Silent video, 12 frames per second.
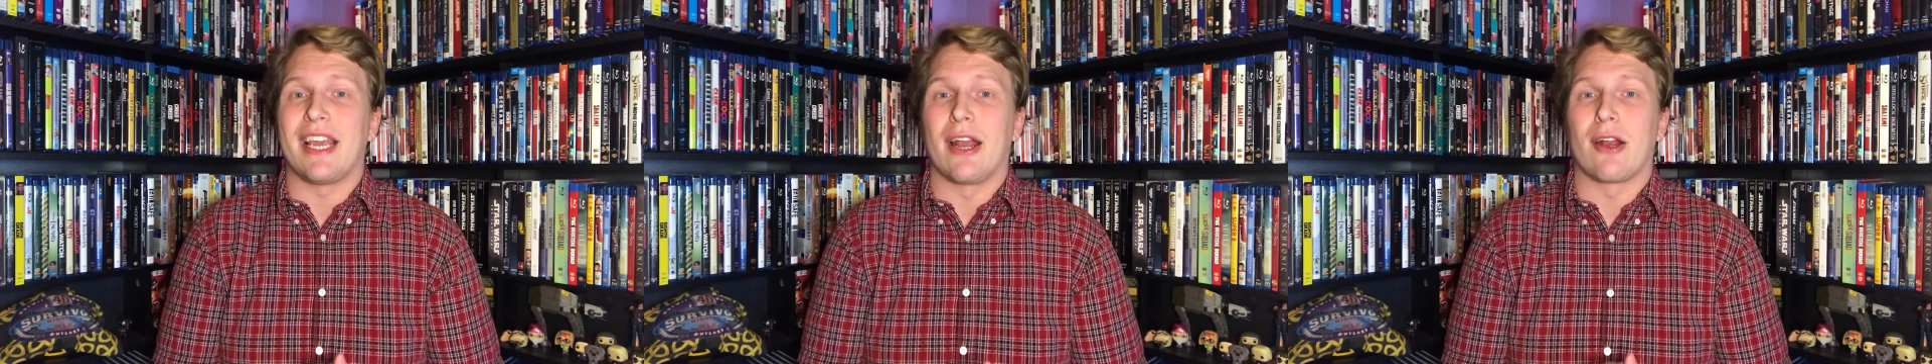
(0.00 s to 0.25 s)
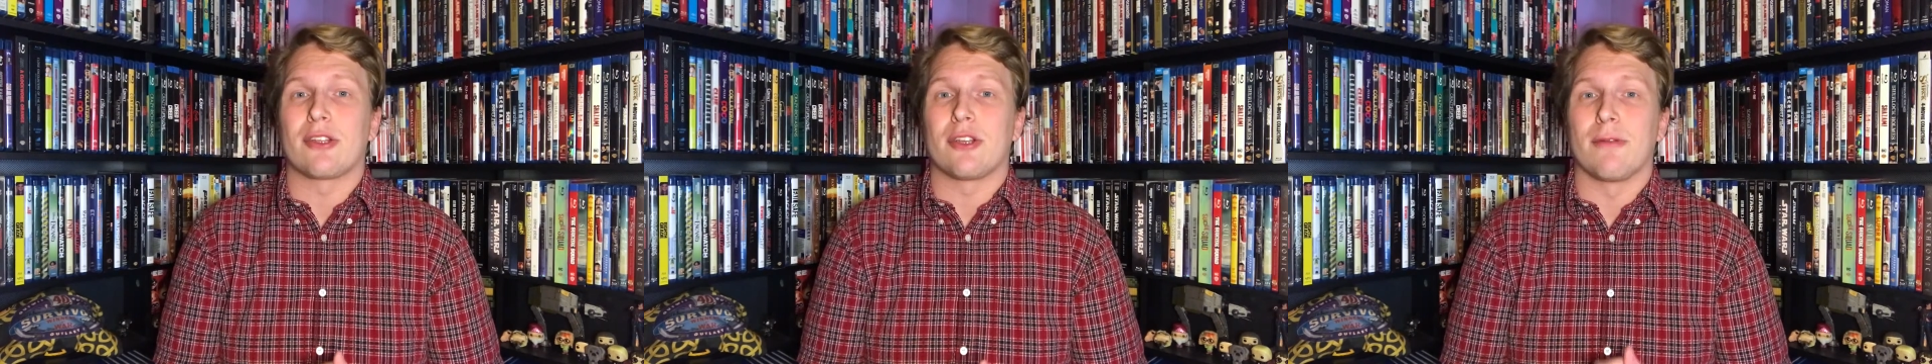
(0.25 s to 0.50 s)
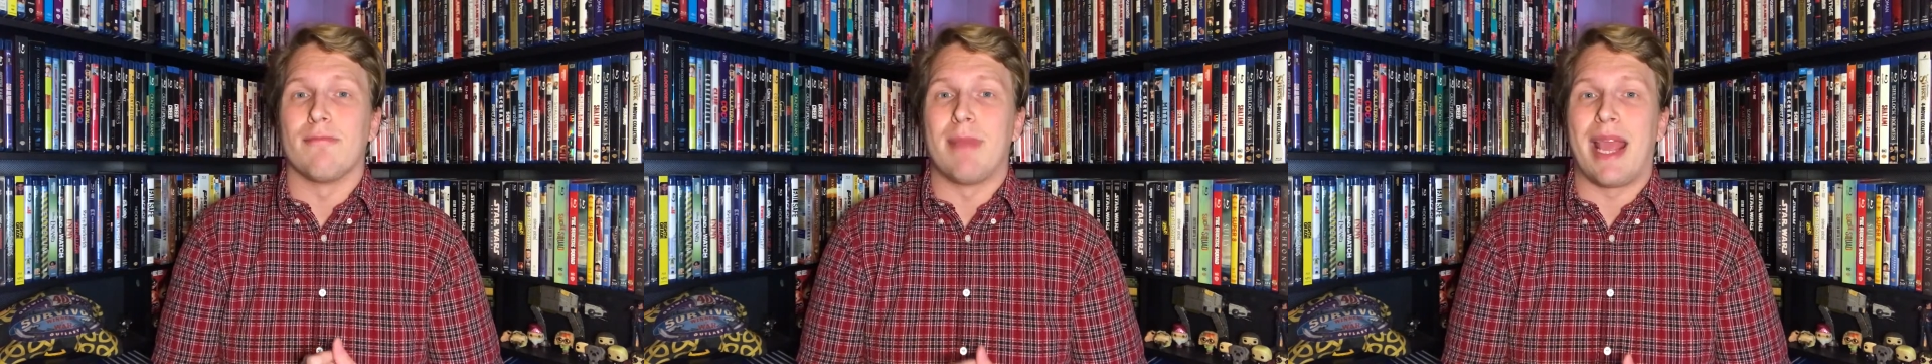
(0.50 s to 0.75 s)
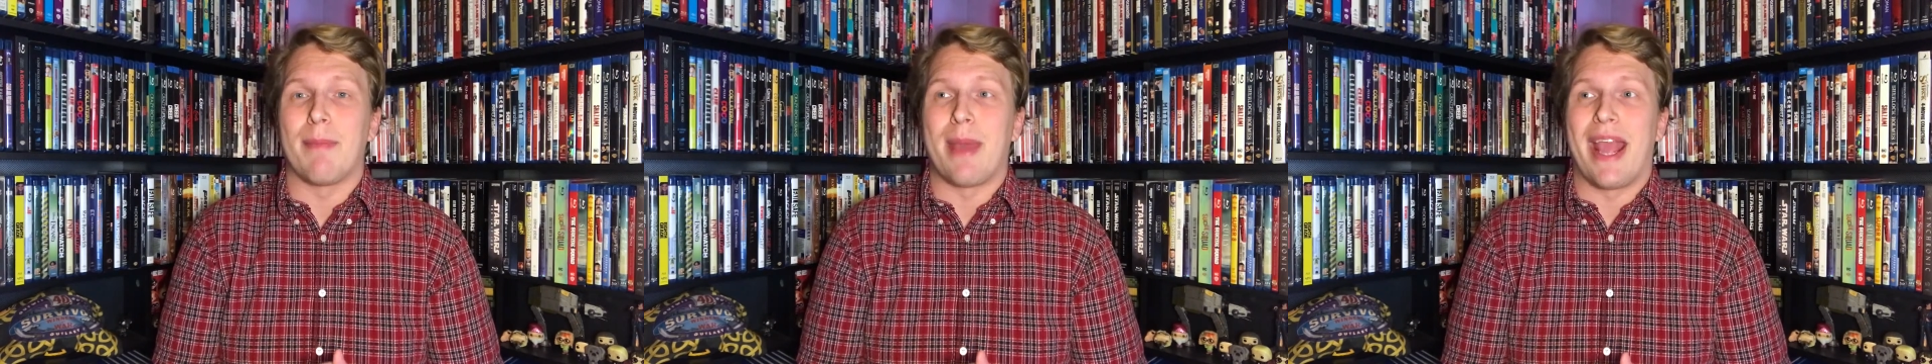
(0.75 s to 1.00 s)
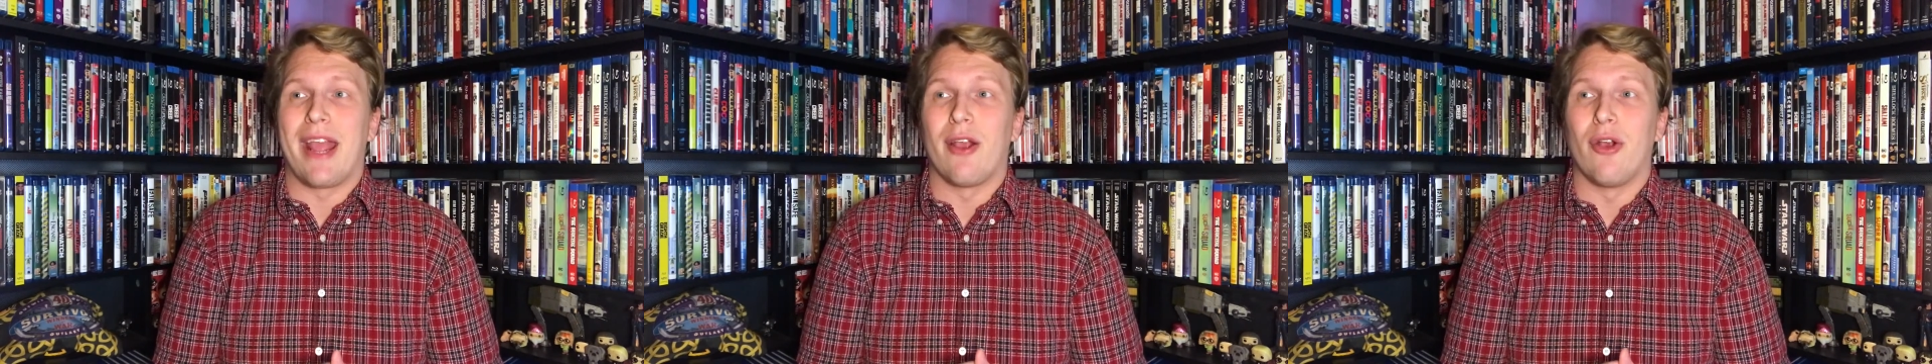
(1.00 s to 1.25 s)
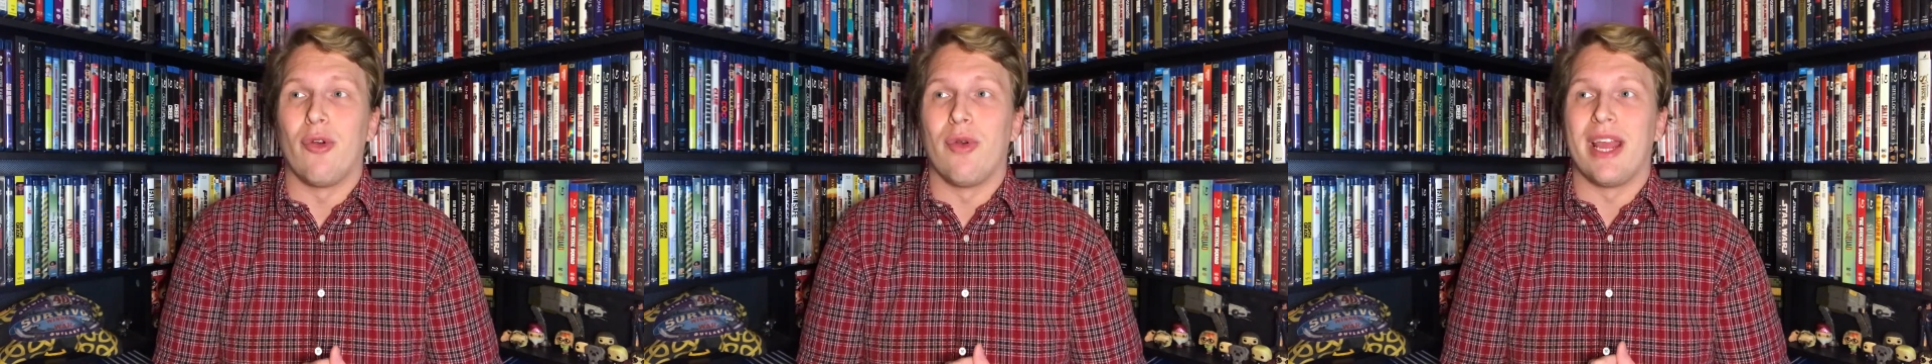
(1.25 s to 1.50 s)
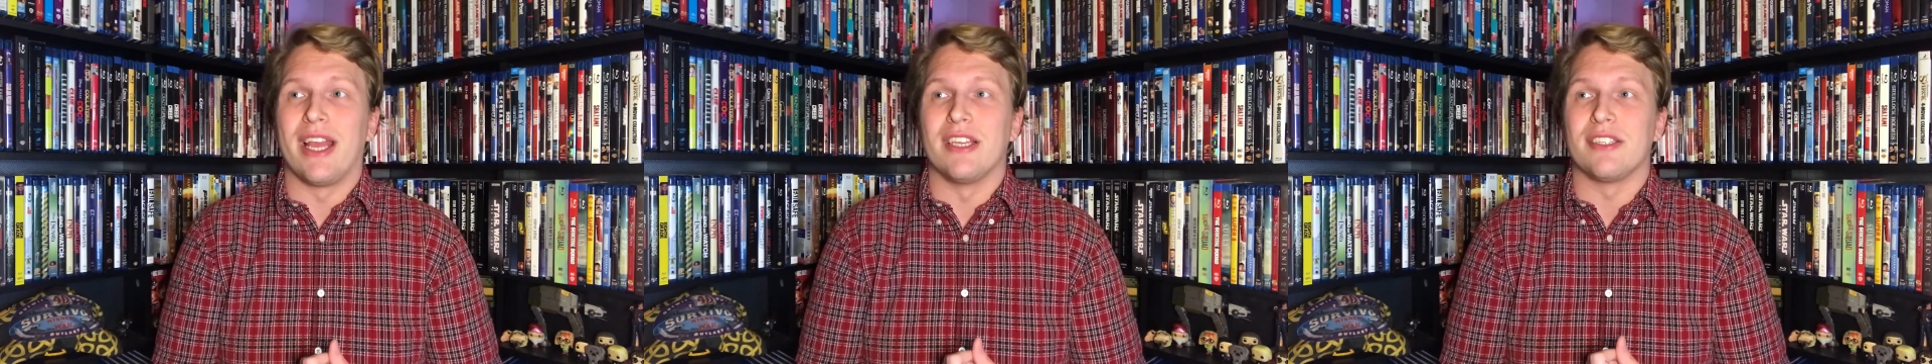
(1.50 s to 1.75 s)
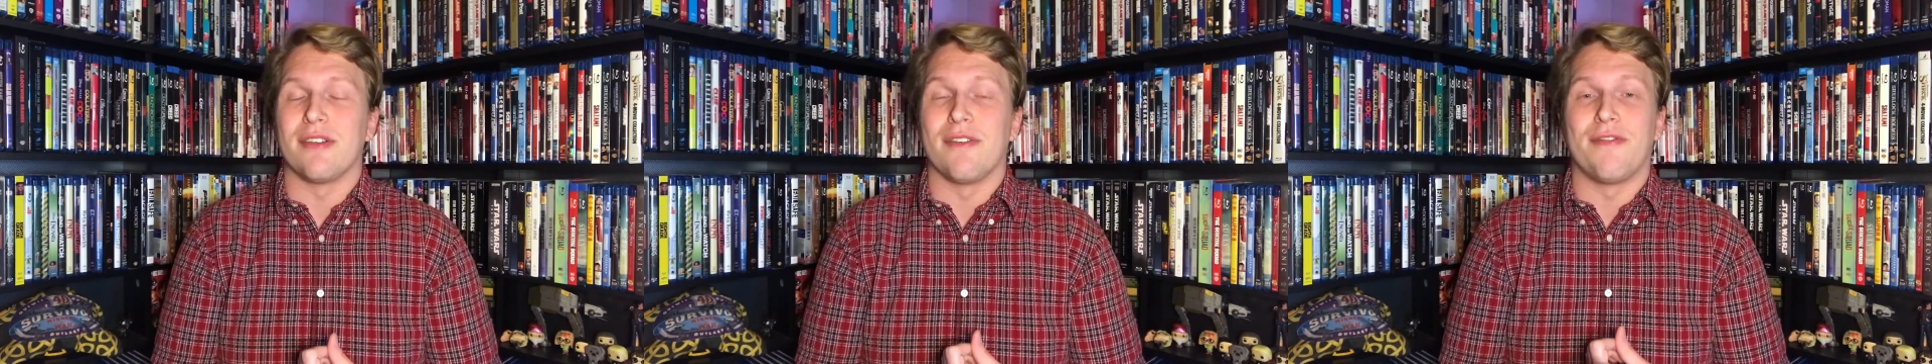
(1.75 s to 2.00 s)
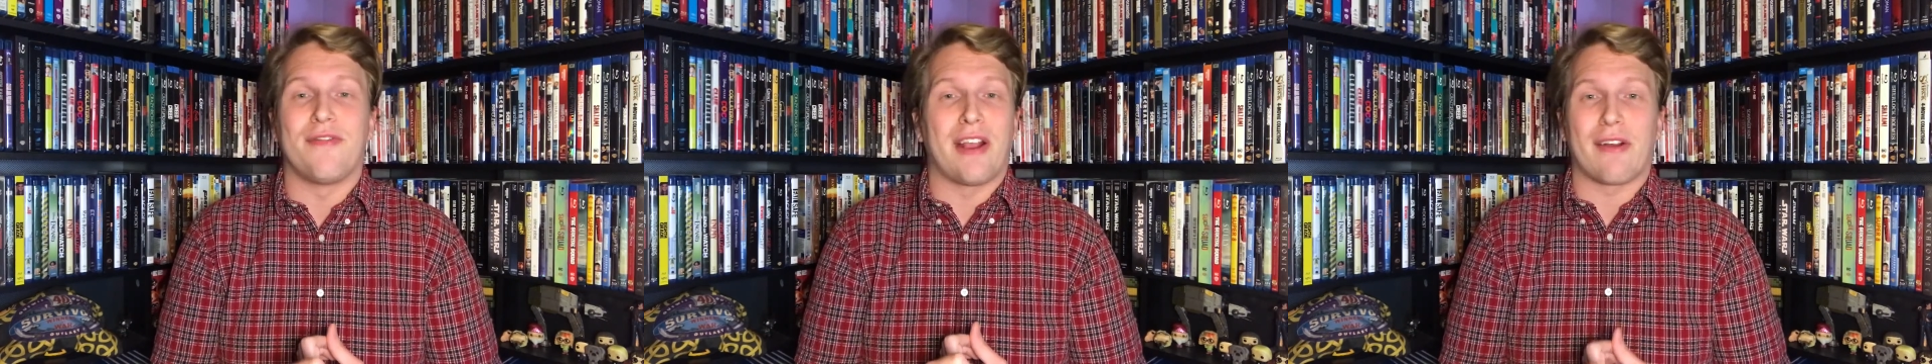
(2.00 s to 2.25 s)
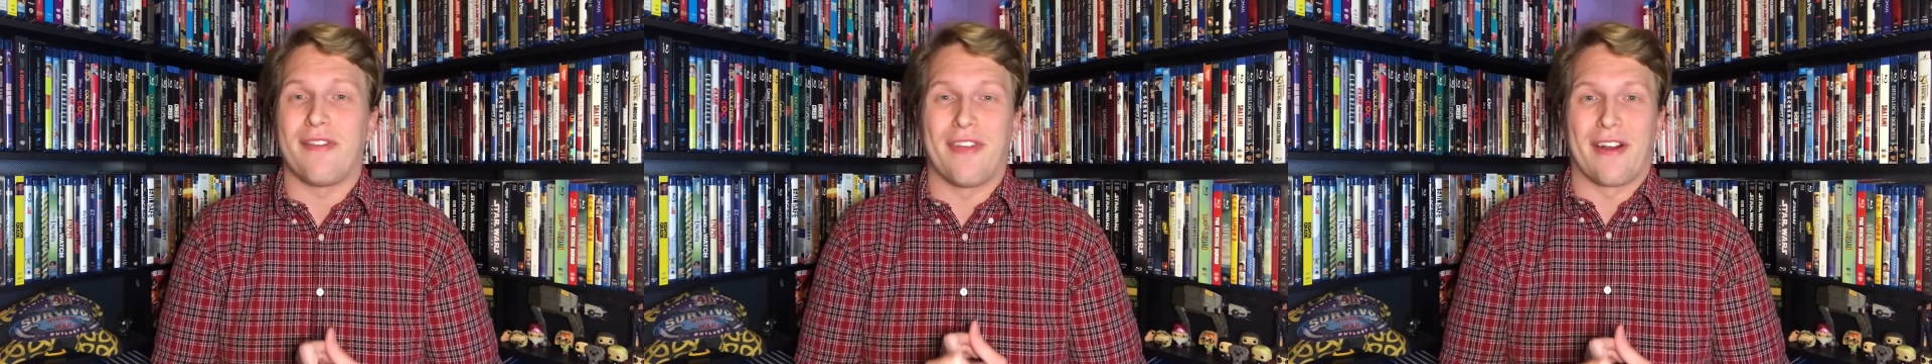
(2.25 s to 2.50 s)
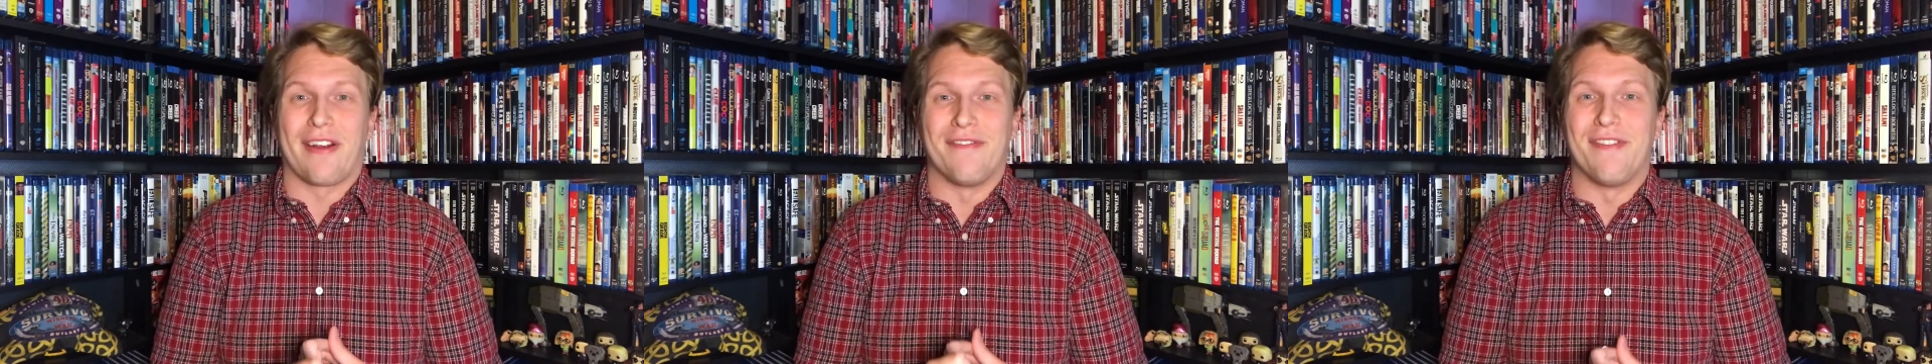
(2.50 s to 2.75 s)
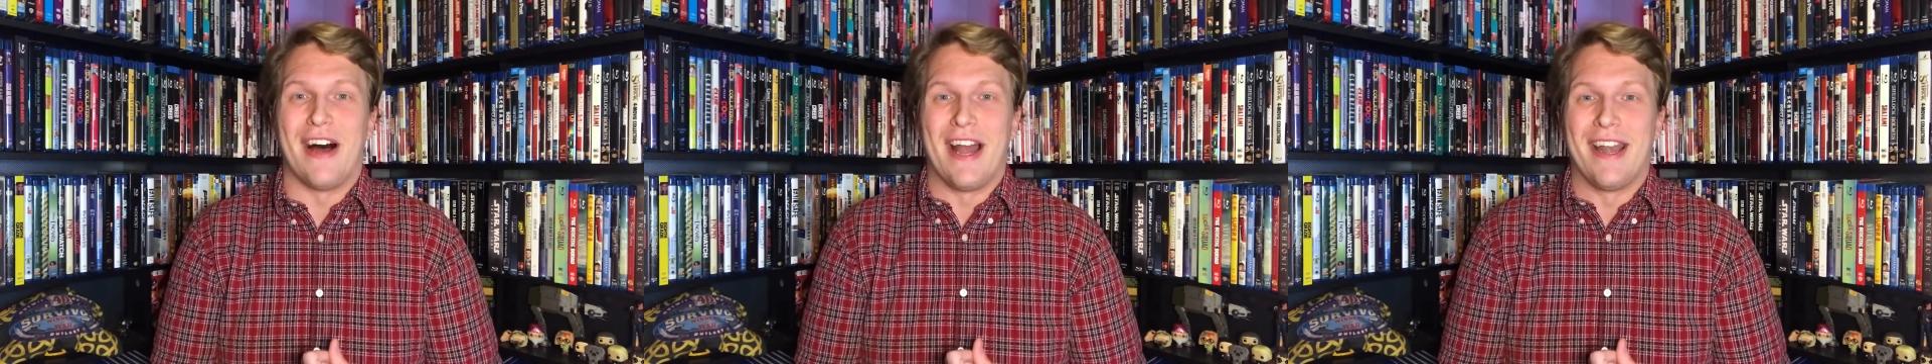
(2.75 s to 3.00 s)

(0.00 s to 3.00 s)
character, Mei Mei, who is very, very fun.